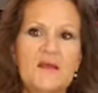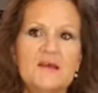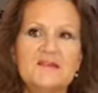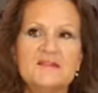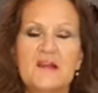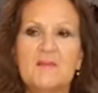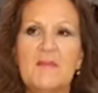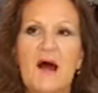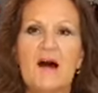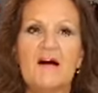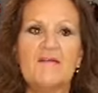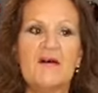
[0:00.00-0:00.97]
some
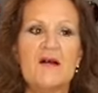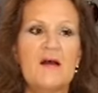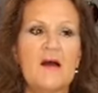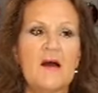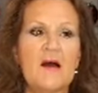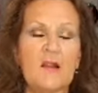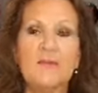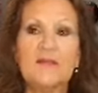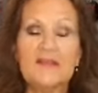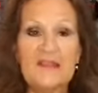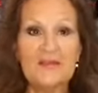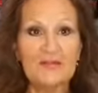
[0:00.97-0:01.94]
of our
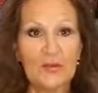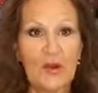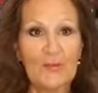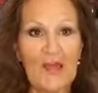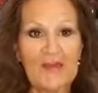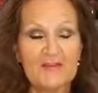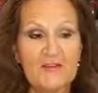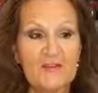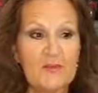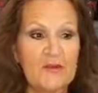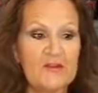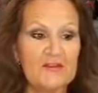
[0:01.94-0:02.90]
beliefs or our past
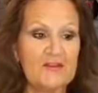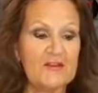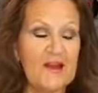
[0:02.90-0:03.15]
experiences